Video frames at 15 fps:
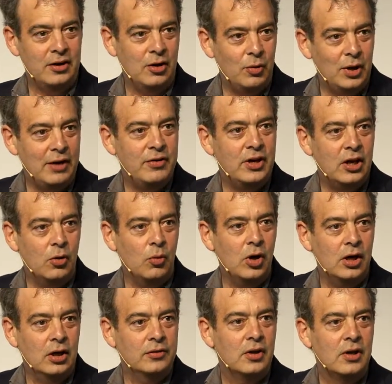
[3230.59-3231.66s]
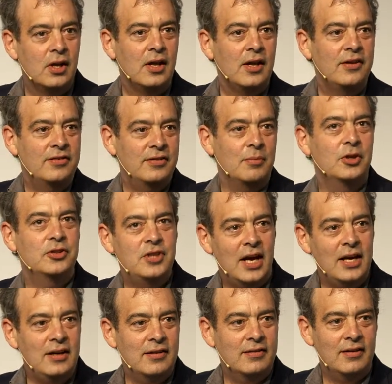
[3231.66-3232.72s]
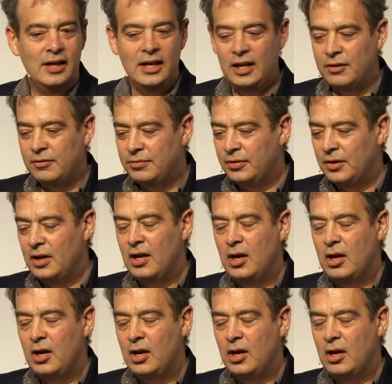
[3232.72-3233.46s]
You know, we're living in a world simultaneously of